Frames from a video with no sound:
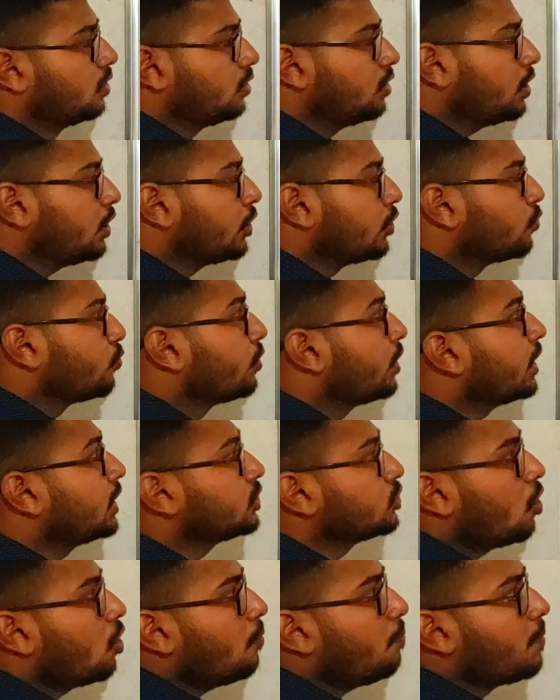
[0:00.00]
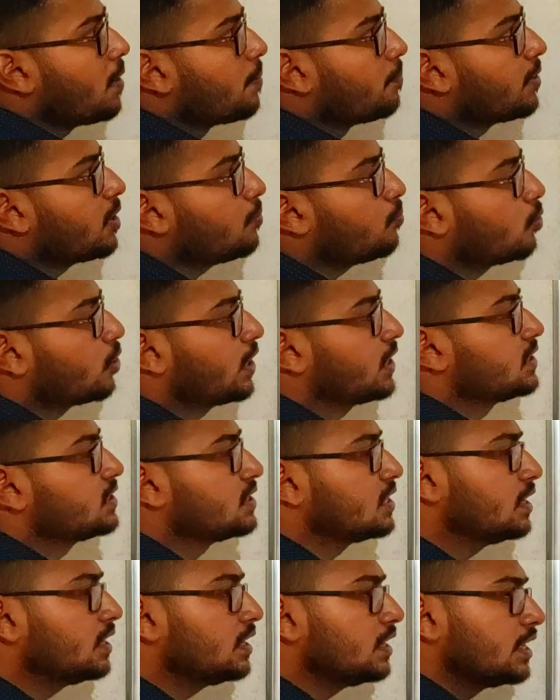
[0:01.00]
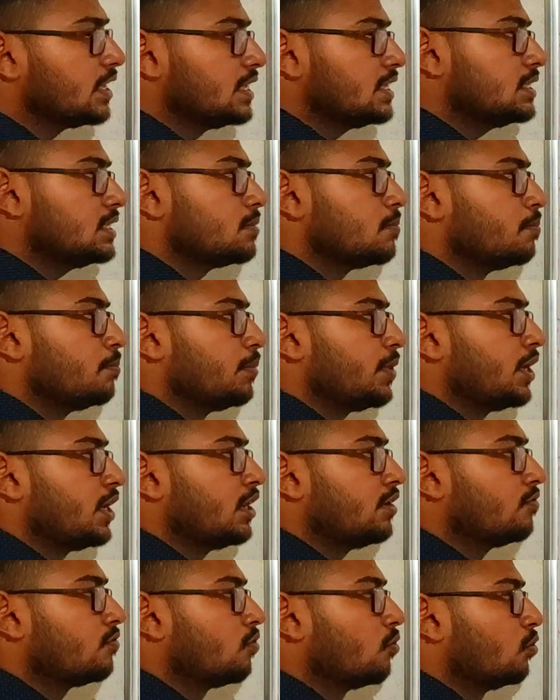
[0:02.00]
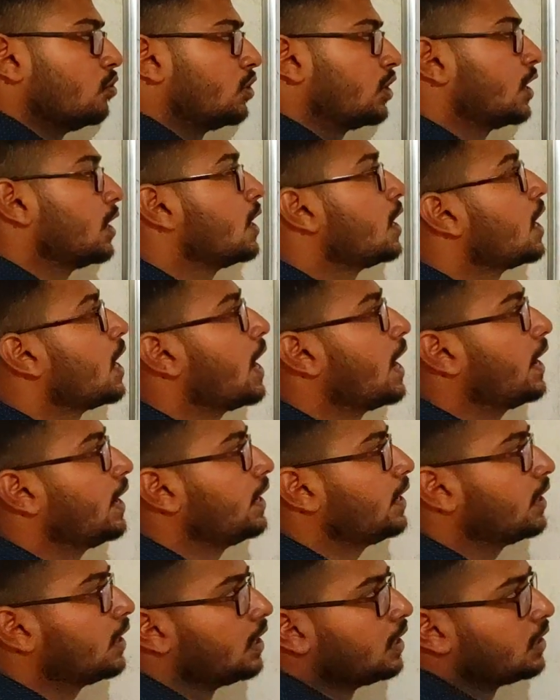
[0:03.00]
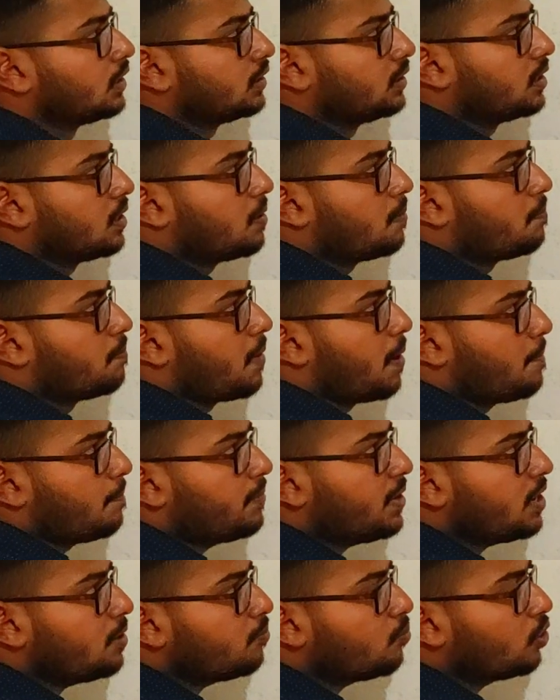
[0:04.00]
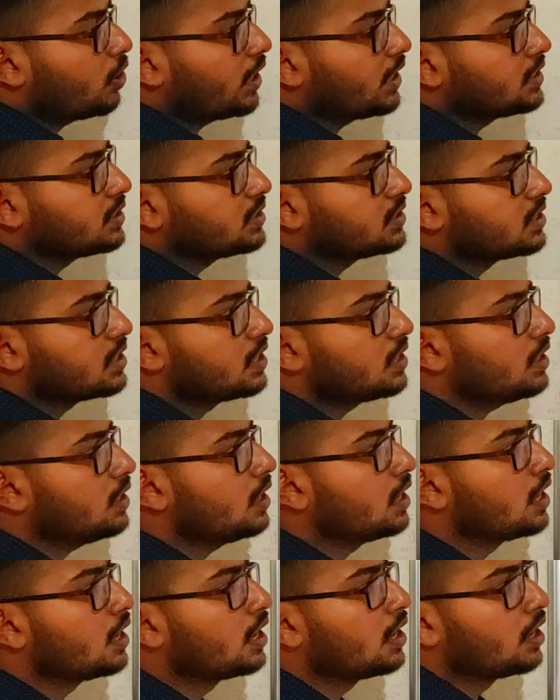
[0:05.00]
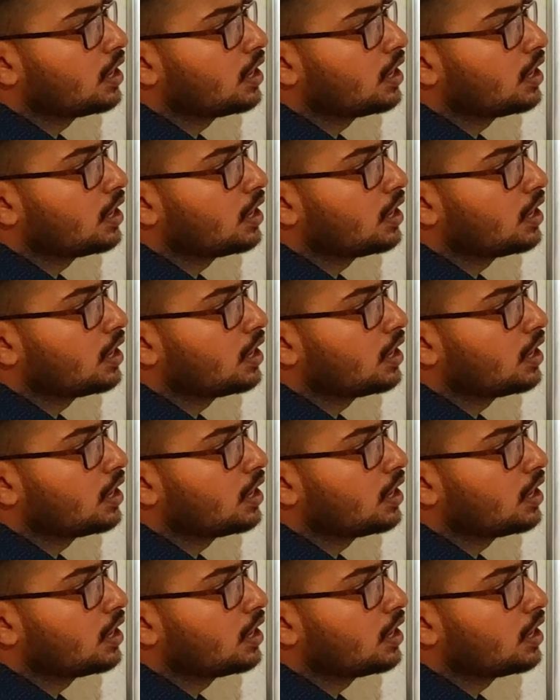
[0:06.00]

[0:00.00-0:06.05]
The units of membrane potential is millivolt, and the membrane potential